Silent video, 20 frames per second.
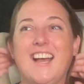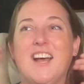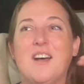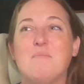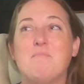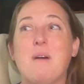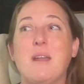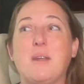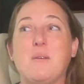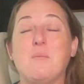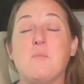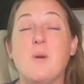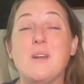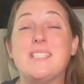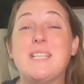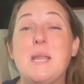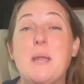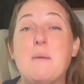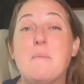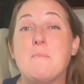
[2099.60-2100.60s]
but it
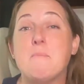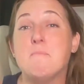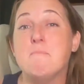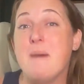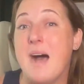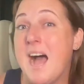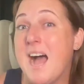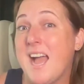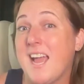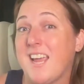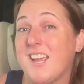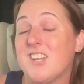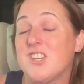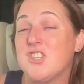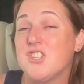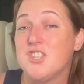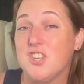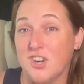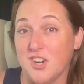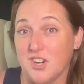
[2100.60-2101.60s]
wasn't my
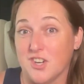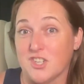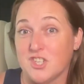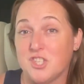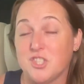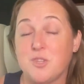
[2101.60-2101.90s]
church.